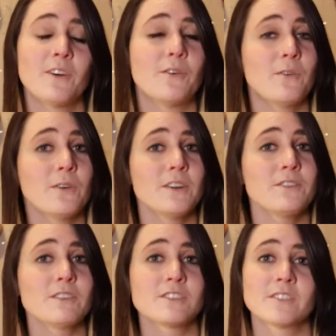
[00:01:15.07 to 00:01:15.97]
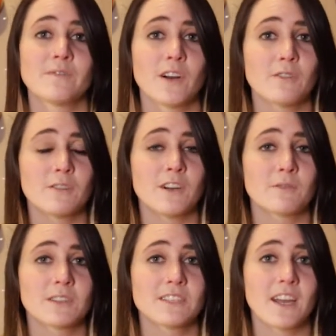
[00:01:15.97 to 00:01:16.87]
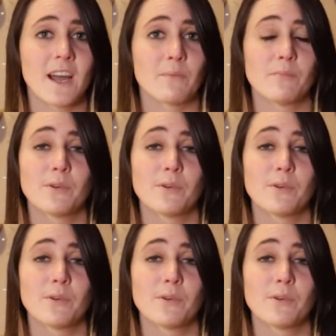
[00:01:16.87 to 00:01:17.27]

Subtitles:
or you can just follow along with the tab.